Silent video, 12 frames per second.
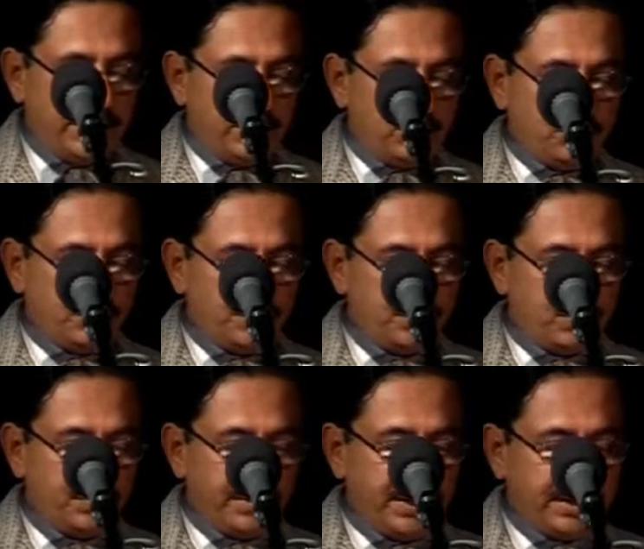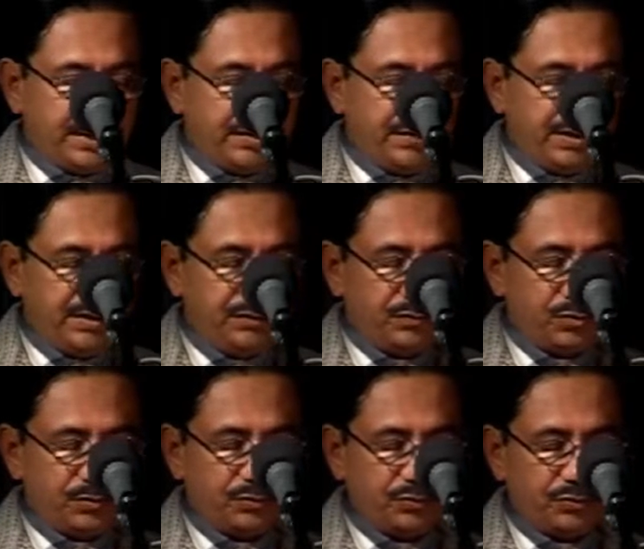The couple had to perform
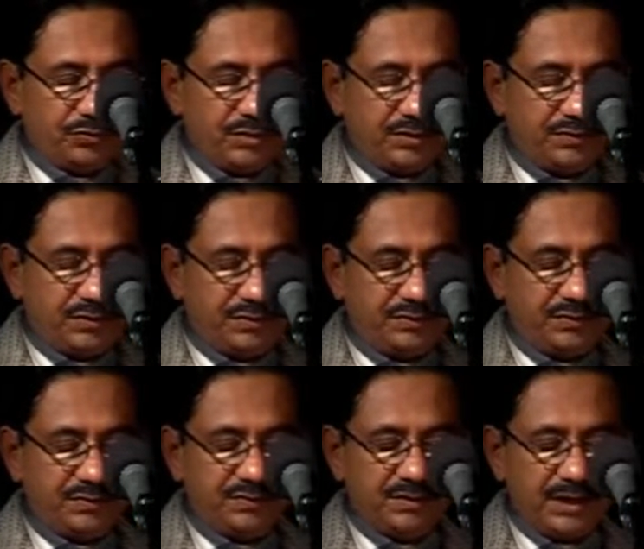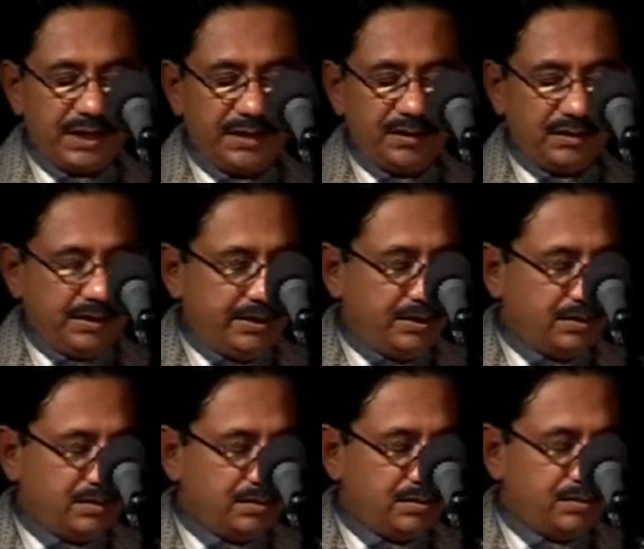activities of social services
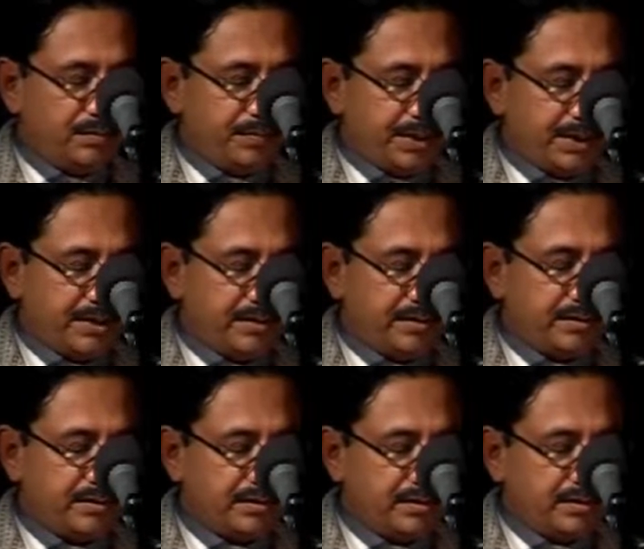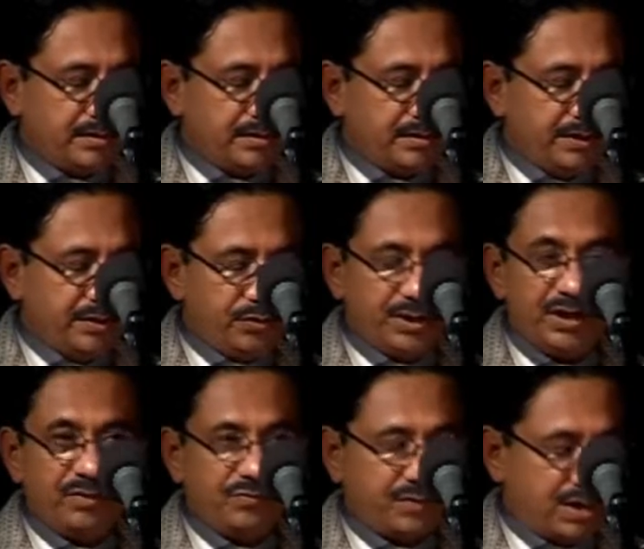like cleaning, prayer,
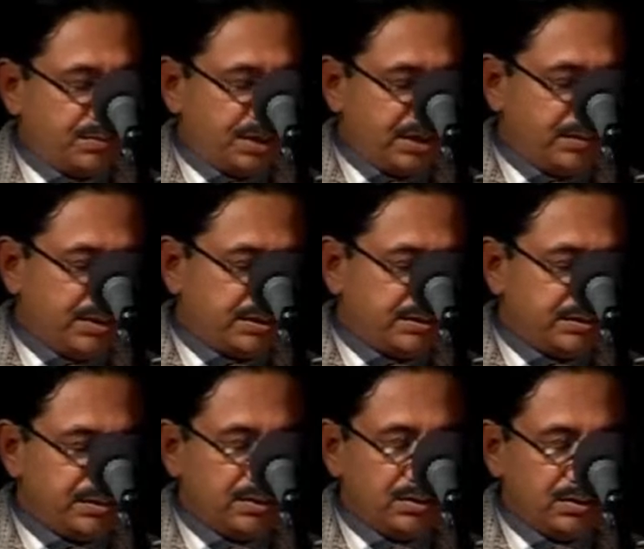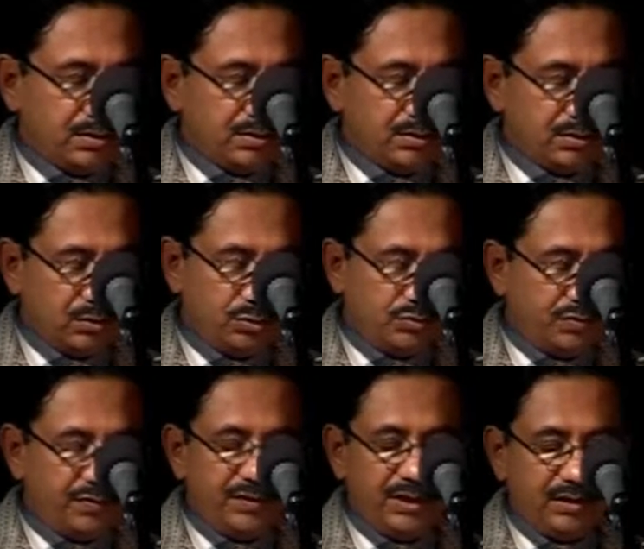devoting farm labor,
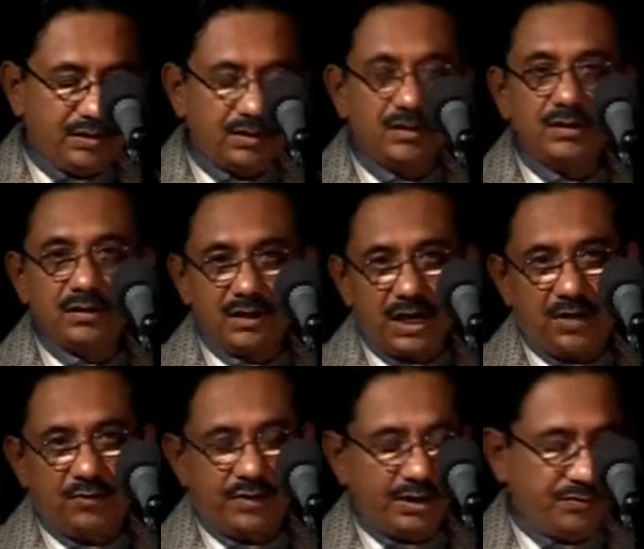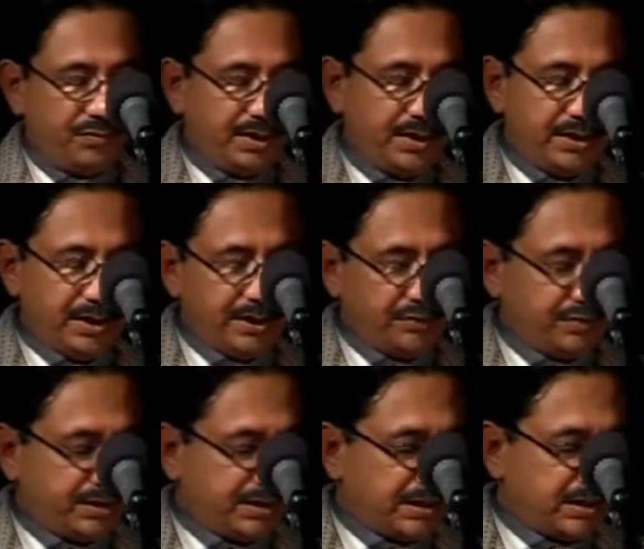cloth weaving, cow
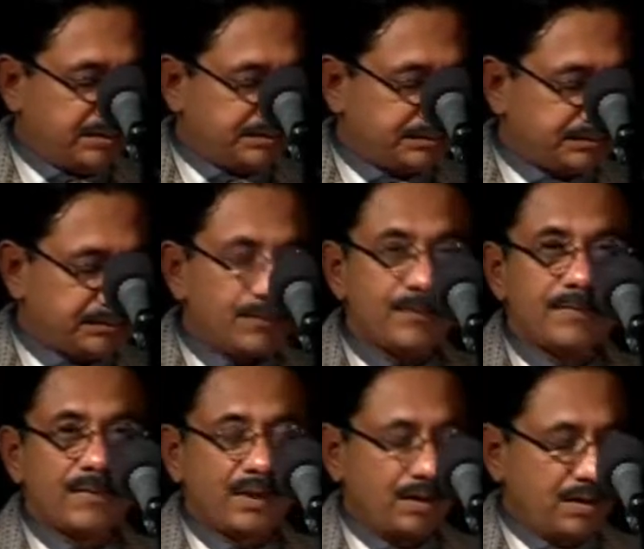welfare, et cetera.